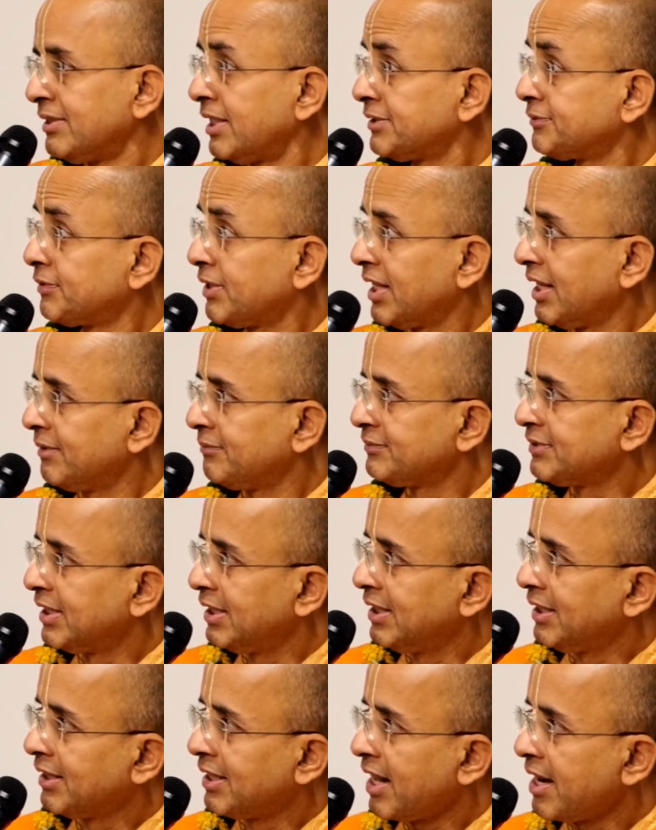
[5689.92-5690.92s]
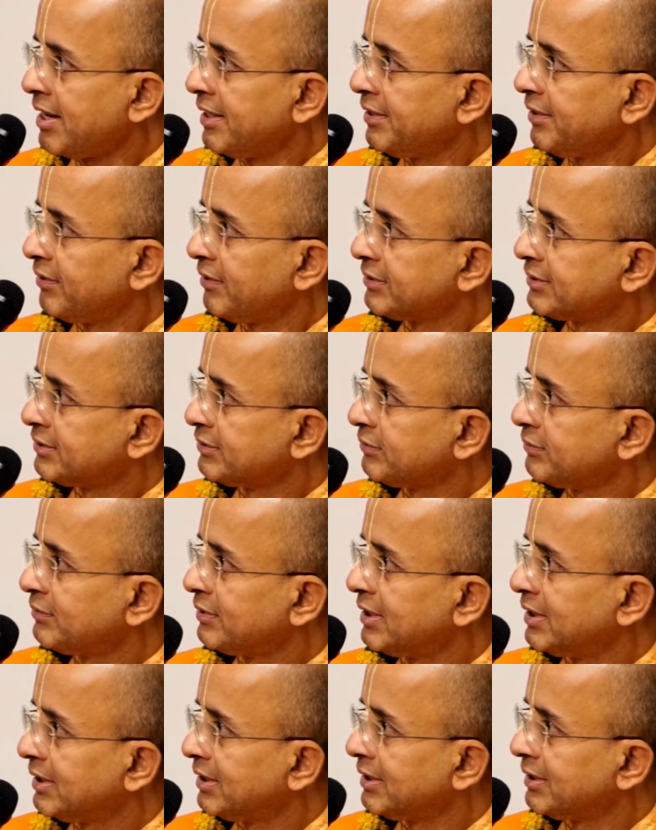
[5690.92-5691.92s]
That's what I am telling Karadi
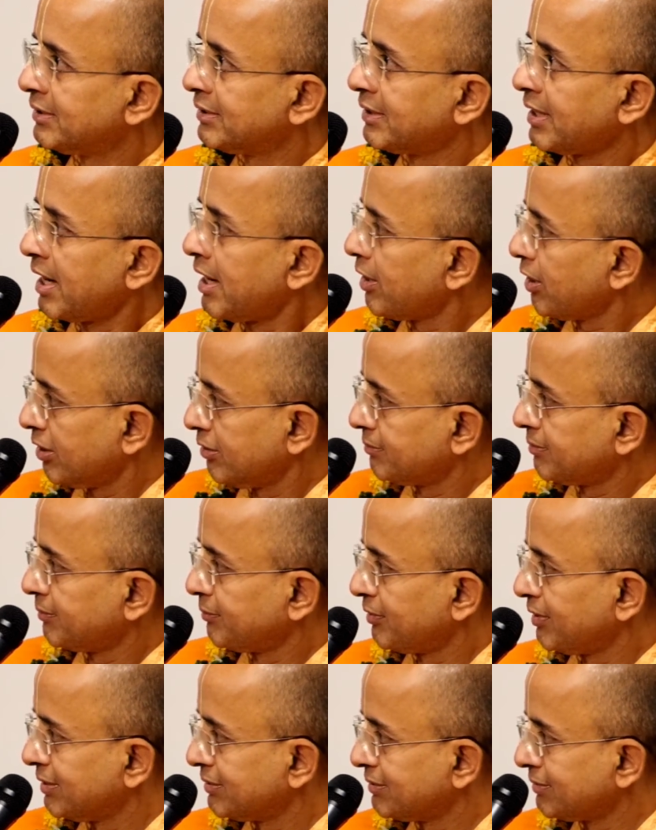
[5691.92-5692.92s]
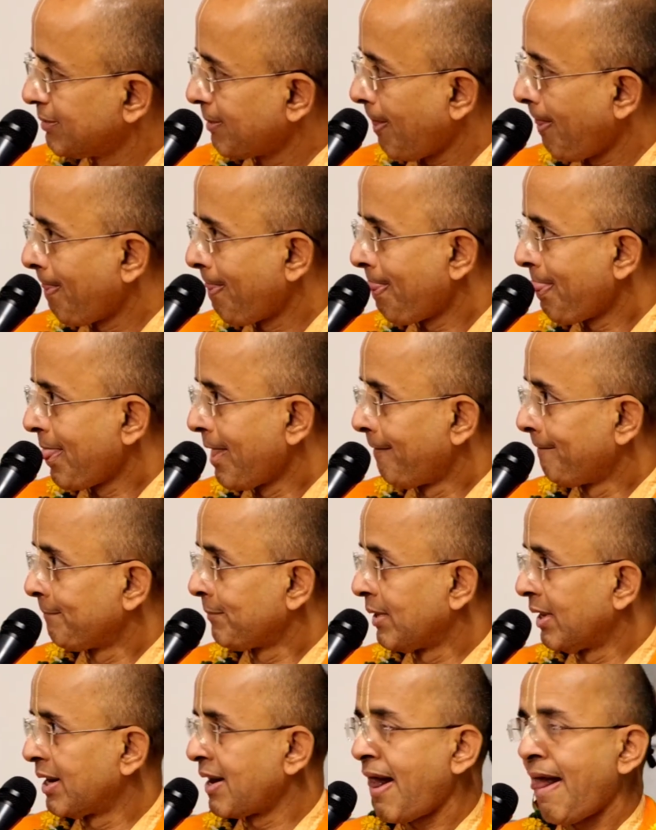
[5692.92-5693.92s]
also and Karnataka Prabhu also.
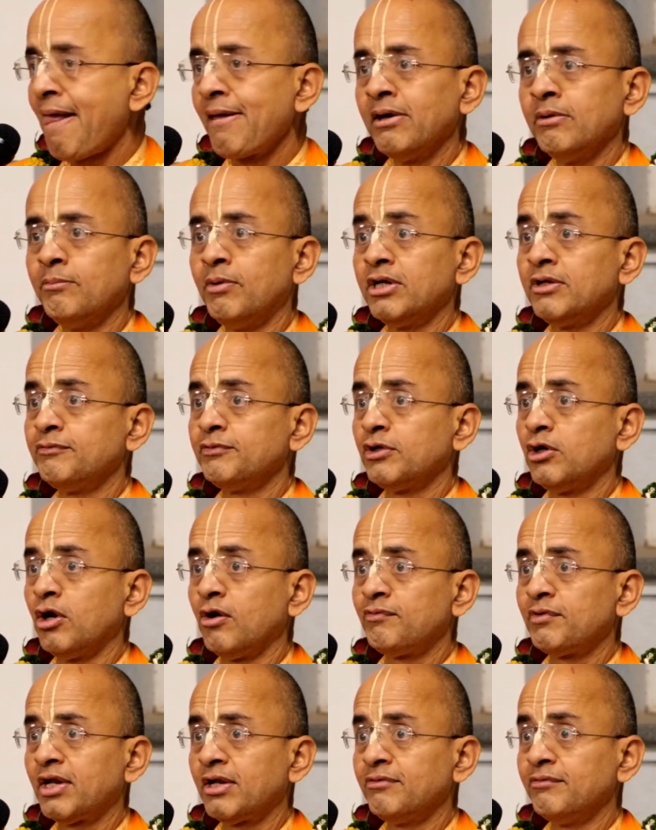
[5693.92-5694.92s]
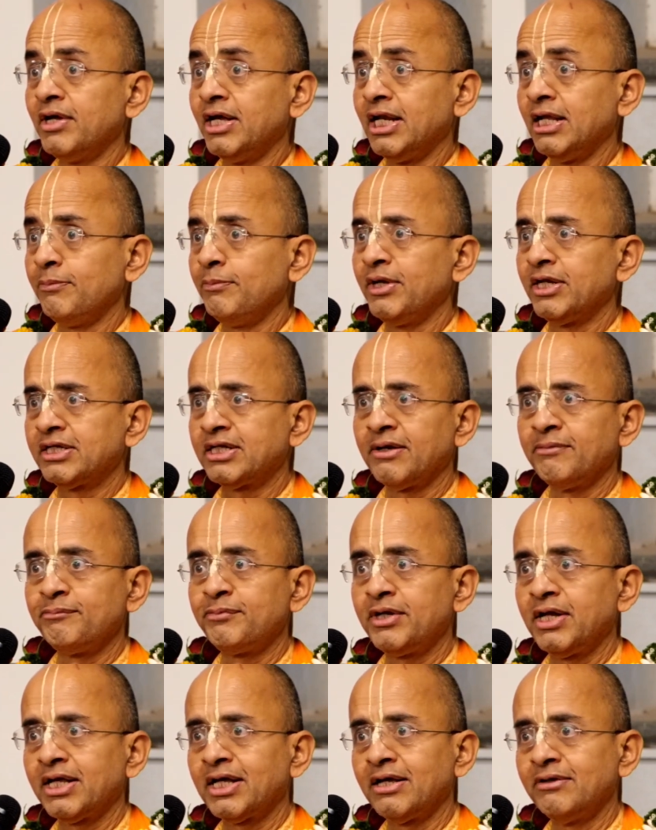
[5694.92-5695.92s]
But if you go for a very big
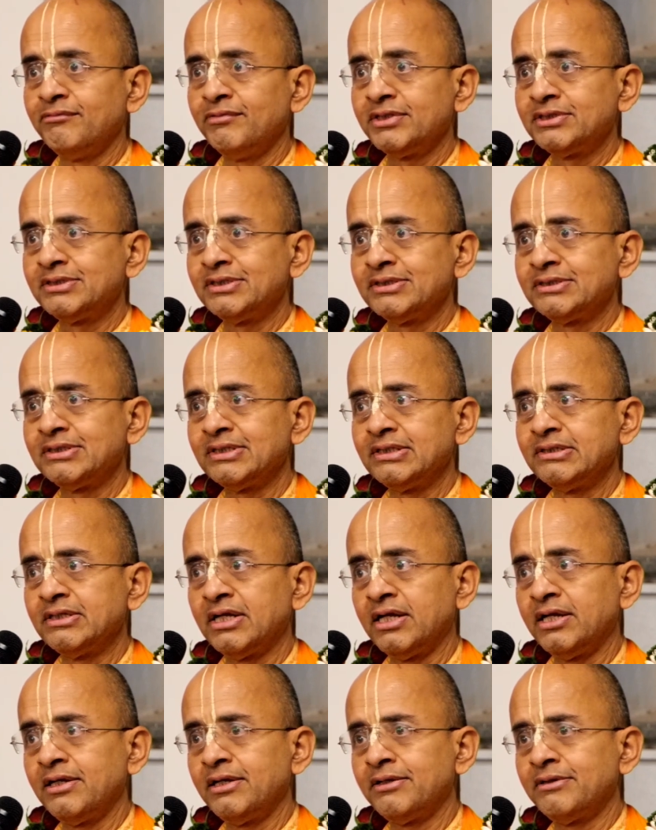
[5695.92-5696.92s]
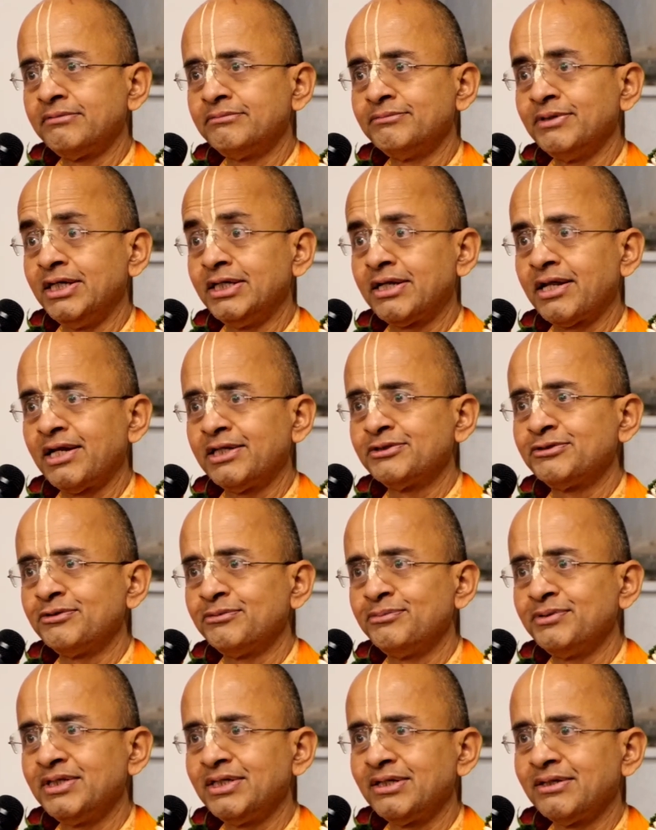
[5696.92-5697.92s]
temple like NVCC, then maintenance
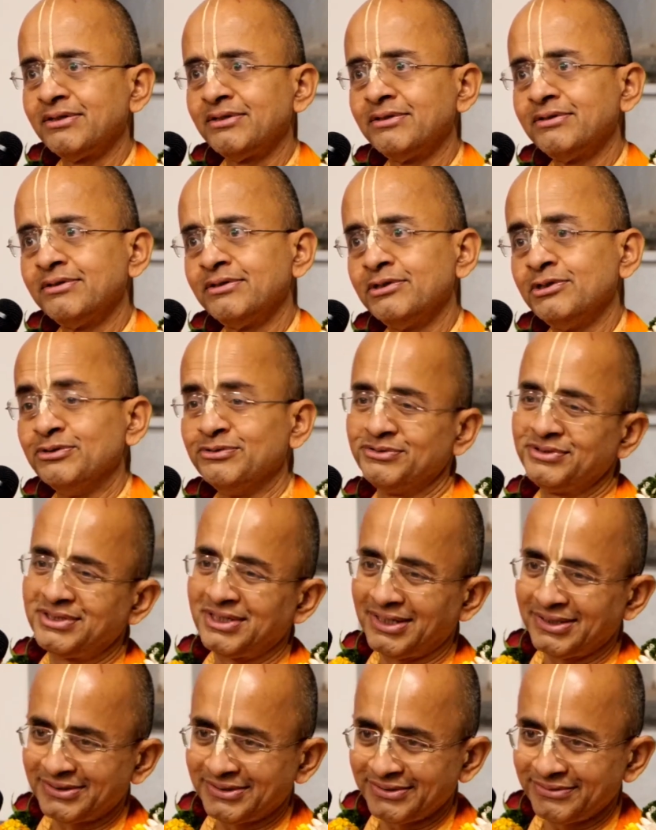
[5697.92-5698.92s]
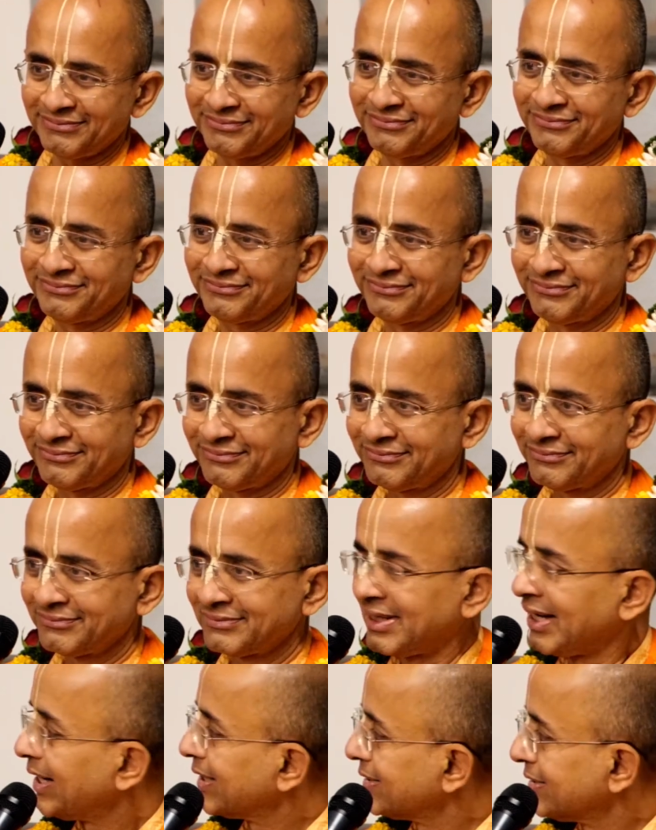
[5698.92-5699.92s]
would be huge also.
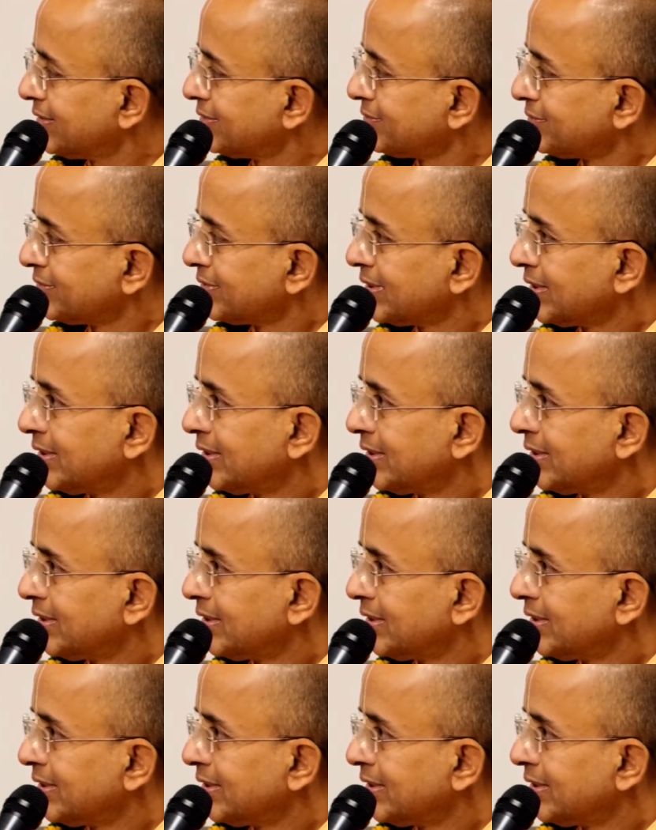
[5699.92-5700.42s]
Correct, no?